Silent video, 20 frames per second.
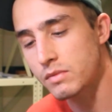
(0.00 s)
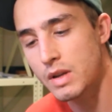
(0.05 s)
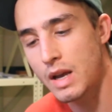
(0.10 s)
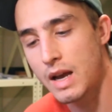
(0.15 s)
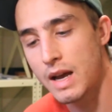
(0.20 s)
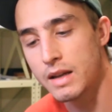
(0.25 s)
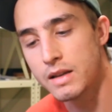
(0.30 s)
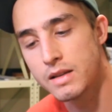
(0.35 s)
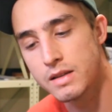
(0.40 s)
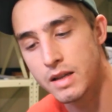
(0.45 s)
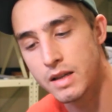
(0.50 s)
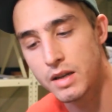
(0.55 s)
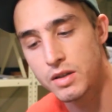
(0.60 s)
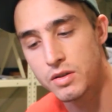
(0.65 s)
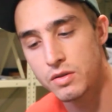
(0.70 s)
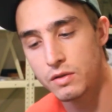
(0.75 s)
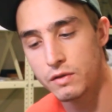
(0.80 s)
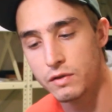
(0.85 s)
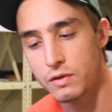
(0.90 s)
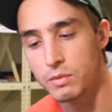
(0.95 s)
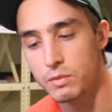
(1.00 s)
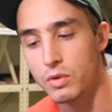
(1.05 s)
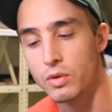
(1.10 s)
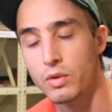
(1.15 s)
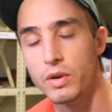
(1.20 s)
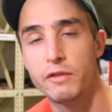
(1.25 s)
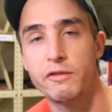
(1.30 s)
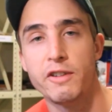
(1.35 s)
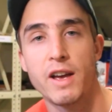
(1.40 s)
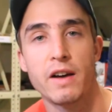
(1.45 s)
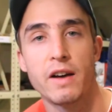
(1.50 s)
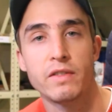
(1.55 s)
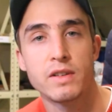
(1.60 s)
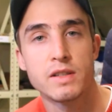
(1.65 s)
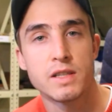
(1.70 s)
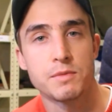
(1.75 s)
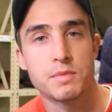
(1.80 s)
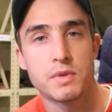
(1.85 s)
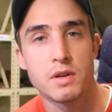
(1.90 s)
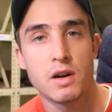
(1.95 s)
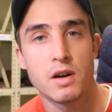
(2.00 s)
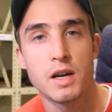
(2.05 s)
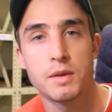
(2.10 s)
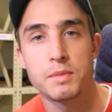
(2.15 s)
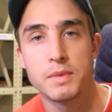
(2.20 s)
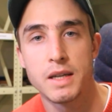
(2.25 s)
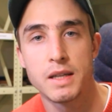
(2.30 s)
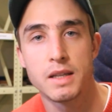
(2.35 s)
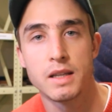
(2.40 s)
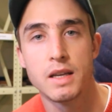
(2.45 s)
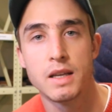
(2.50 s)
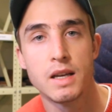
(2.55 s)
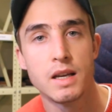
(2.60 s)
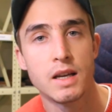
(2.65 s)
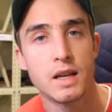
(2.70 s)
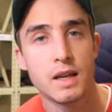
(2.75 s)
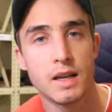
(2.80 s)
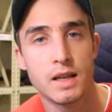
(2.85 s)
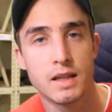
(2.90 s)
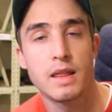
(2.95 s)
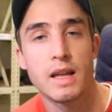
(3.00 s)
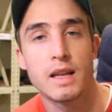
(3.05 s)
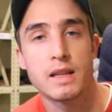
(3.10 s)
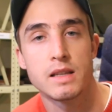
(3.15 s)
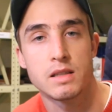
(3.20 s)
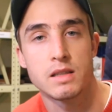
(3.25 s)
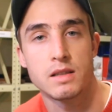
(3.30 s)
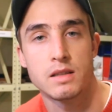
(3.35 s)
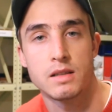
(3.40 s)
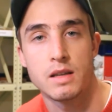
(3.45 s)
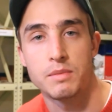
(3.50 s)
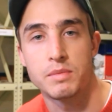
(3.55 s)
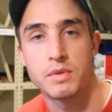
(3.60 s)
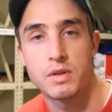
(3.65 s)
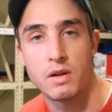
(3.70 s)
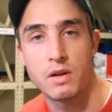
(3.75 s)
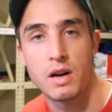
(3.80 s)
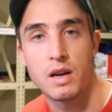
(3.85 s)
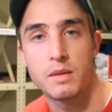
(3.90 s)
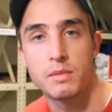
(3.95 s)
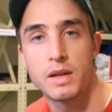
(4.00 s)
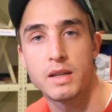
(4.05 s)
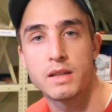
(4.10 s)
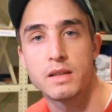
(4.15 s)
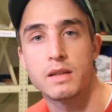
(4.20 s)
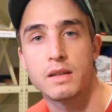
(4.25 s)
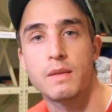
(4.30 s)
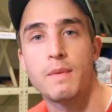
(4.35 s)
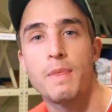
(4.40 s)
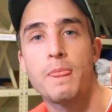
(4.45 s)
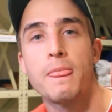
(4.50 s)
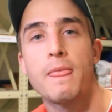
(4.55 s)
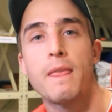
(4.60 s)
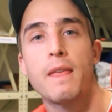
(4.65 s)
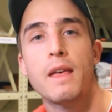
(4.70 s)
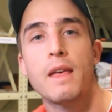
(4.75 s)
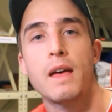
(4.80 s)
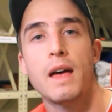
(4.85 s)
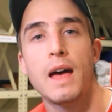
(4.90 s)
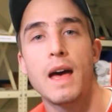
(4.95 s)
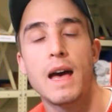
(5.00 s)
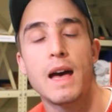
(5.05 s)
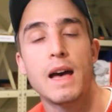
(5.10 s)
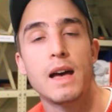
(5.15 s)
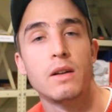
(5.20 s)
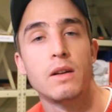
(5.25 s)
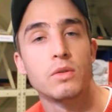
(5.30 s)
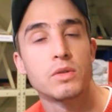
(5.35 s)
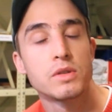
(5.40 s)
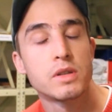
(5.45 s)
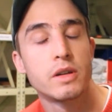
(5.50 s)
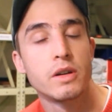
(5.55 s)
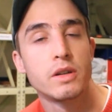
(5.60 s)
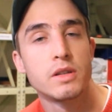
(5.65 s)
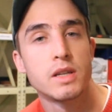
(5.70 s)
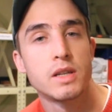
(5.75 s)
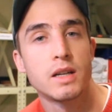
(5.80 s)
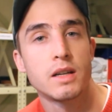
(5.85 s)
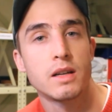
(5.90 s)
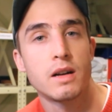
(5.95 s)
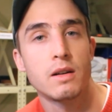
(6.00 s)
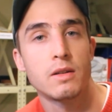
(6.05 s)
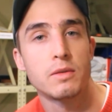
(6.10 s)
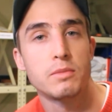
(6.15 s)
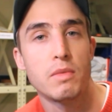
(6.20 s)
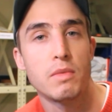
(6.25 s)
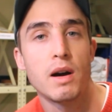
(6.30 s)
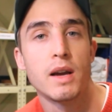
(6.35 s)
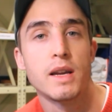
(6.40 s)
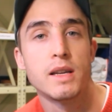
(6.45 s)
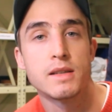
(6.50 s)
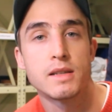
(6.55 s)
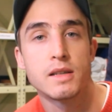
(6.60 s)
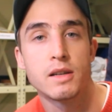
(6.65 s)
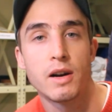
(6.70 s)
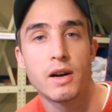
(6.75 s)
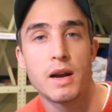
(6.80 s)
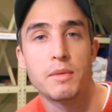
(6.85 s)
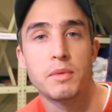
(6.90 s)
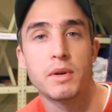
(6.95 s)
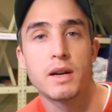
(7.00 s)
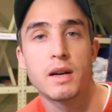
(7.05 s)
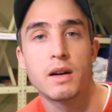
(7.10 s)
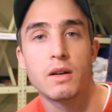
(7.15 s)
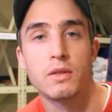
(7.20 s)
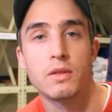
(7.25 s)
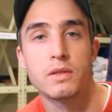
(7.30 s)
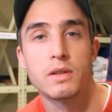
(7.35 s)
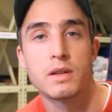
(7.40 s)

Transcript: and stay tuned for more. If you haven't subscribed yet, hit that subscribe button, and also go check out my Instagram account.